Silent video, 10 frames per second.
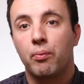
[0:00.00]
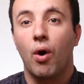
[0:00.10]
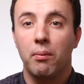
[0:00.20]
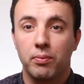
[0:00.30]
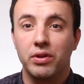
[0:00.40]

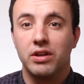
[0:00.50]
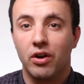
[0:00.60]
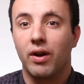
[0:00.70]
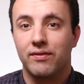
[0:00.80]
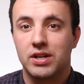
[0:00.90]
probably you
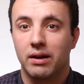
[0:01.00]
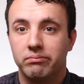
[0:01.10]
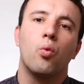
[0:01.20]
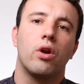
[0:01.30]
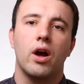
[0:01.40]
don't have time.
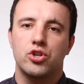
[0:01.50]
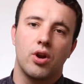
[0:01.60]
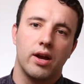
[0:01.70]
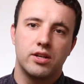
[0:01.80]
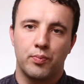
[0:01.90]
We're not
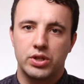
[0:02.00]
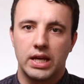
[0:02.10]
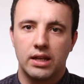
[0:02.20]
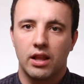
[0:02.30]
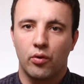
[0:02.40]
trying to
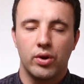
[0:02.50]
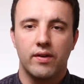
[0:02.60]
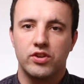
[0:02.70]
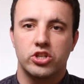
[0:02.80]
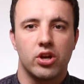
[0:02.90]
pretend like we
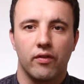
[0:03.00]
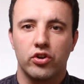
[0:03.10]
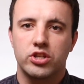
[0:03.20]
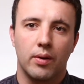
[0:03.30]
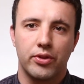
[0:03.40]
have
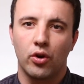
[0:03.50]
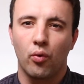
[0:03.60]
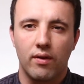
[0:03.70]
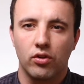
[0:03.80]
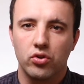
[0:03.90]
discovered something
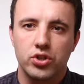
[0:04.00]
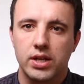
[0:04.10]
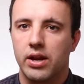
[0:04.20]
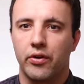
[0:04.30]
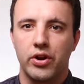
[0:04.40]

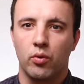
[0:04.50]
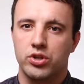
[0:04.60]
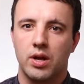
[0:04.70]
revolutionary or